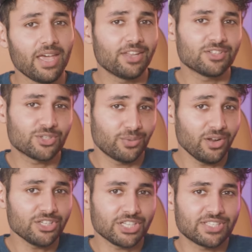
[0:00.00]
And to a
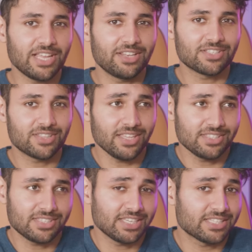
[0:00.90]
large extent,
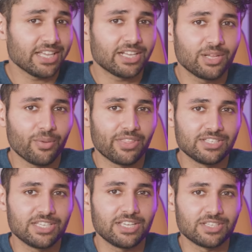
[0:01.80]
that's exactly what they
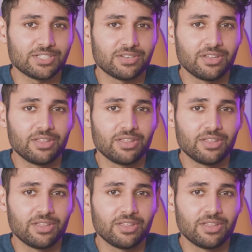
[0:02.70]
did.